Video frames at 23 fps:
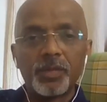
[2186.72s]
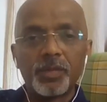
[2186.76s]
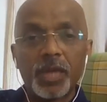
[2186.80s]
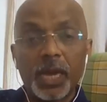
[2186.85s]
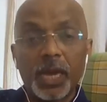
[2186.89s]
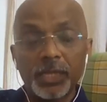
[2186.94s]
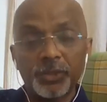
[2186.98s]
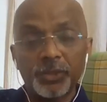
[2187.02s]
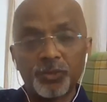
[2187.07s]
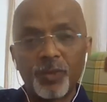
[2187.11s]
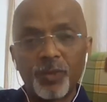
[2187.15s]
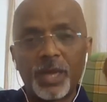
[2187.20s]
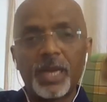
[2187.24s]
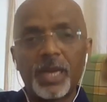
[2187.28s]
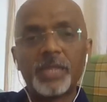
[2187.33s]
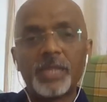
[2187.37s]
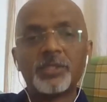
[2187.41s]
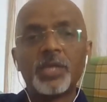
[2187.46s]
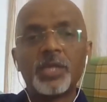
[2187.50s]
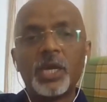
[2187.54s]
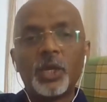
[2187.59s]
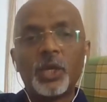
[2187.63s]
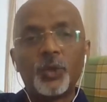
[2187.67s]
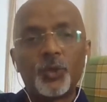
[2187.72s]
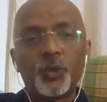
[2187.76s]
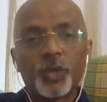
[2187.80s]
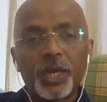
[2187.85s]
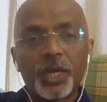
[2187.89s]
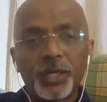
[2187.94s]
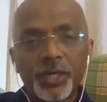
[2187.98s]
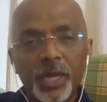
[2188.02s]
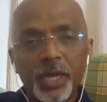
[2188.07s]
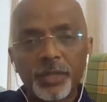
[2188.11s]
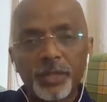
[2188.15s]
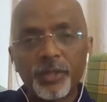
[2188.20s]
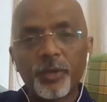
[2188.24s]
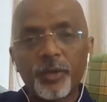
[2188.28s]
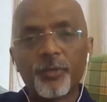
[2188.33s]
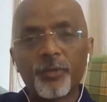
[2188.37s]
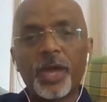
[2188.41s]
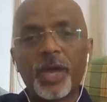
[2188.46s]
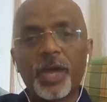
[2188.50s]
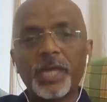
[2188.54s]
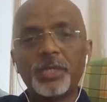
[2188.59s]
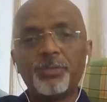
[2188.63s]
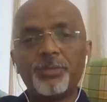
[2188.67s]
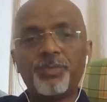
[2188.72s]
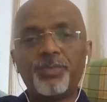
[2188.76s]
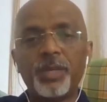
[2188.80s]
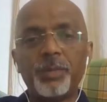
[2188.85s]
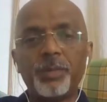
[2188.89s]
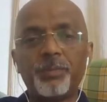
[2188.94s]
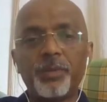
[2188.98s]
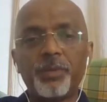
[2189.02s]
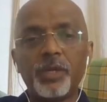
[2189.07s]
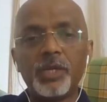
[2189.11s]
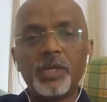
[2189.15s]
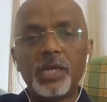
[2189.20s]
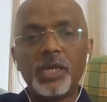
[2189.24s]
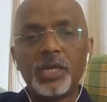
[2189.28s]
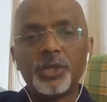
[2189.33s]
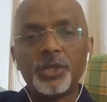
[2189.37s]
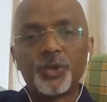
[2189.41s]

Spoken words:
as well as you can get the right people